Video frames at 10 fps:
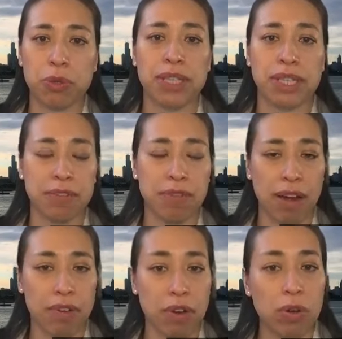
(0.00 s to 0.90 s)
were
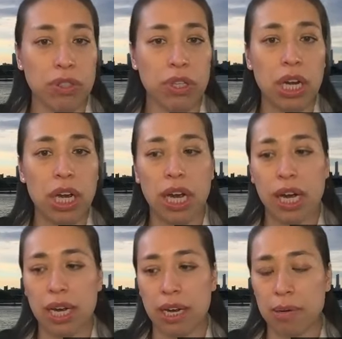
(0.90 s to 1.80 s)
65 and older.
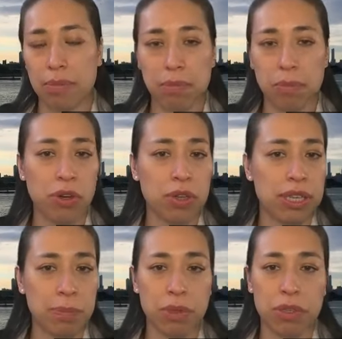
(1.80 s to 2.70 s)
Um, your
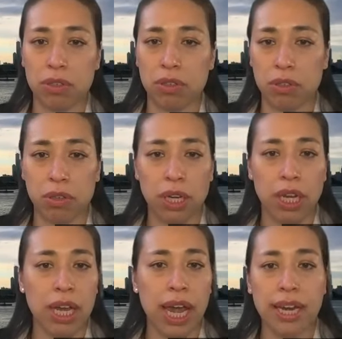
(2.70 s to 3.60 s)
typical
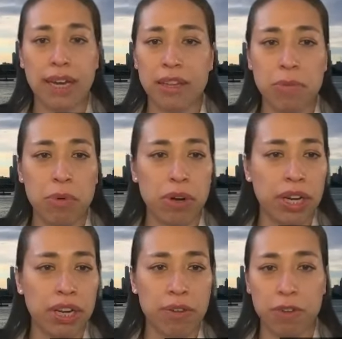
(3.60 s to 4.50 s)
eight in the
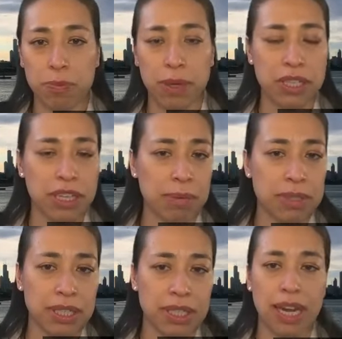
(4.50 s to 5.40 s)
morning, your first patient
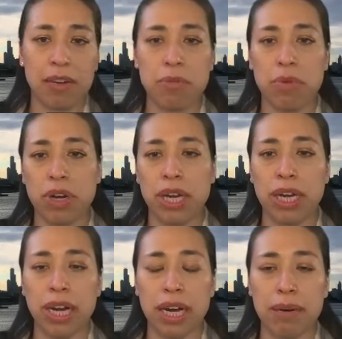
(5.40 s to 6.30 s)
comes in at eight in the
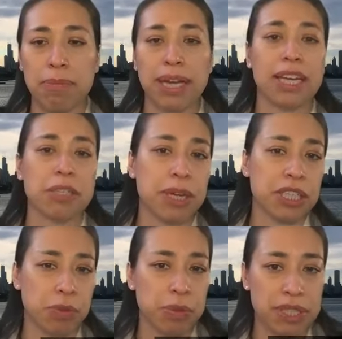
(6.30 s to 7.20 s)
morning. Um, my last
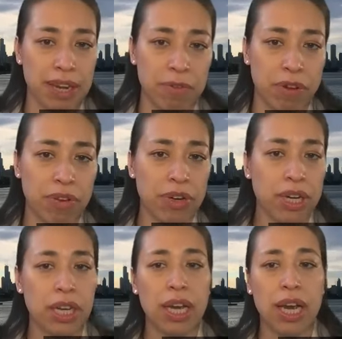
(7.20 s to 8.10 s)
patient was at
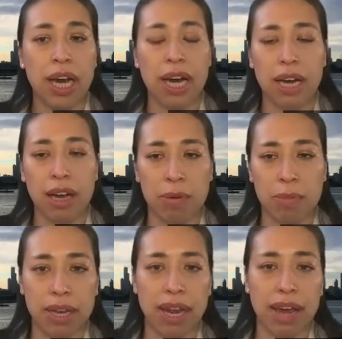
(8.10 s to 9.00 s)
4.30
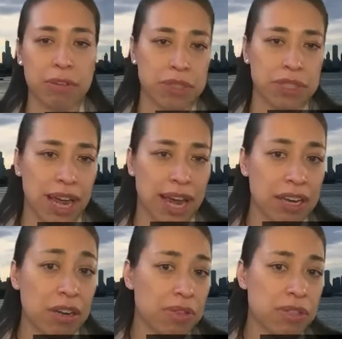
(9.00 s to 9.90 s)
um, and afterwards I had
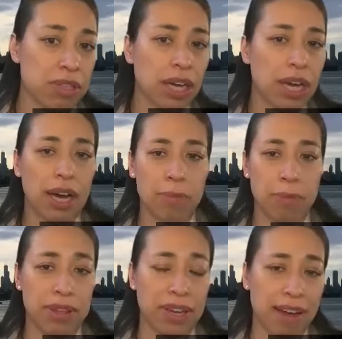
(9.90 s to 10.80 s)
notes. Um,
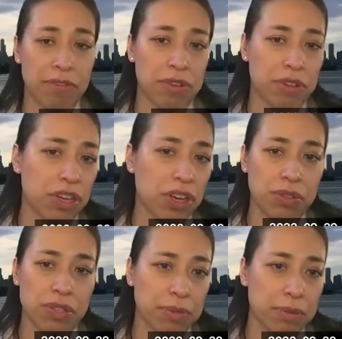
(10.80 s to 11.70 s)
and then after the
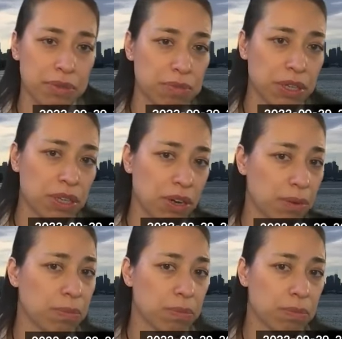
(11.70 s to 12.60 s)
notes, I was free to go